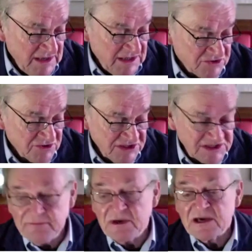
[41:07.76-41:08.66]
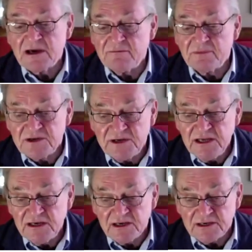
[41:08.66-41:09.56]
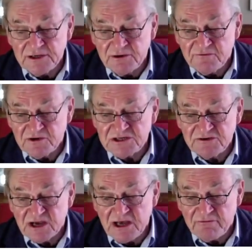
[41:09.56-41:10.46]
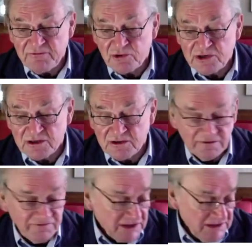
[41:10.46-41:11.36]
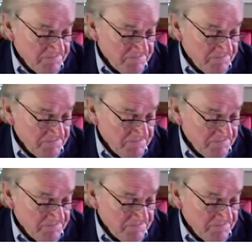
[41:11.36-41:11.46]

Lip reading: the dean at the University of California at Irvine.